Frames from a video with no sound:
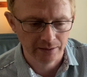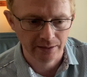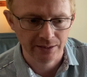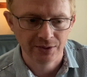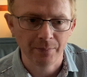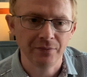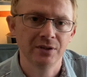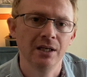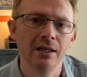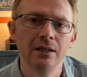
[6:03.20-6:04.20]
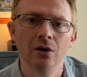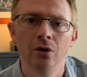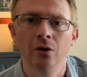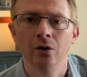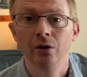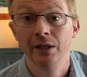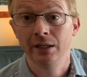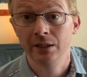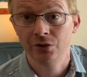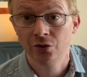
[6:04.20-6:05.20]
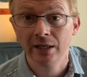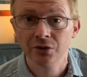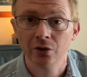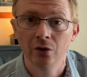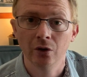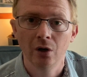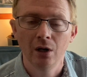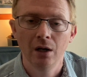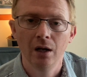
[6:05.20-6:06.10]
his MFT or his track saw,